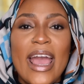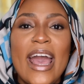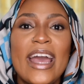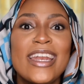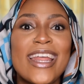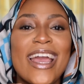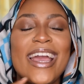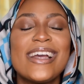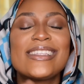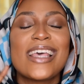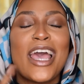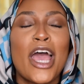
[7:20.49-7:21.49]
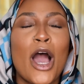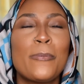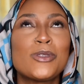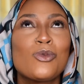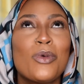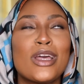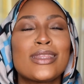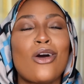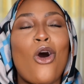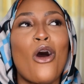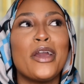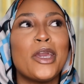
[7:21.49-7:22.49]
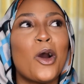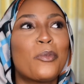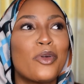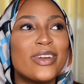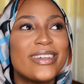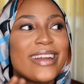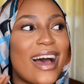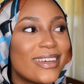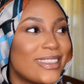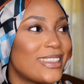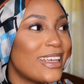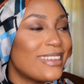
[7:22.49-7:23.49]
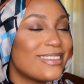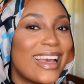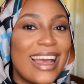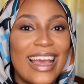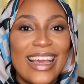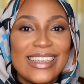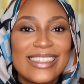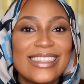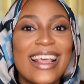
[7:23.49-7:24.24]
and it helps with oil production, guys.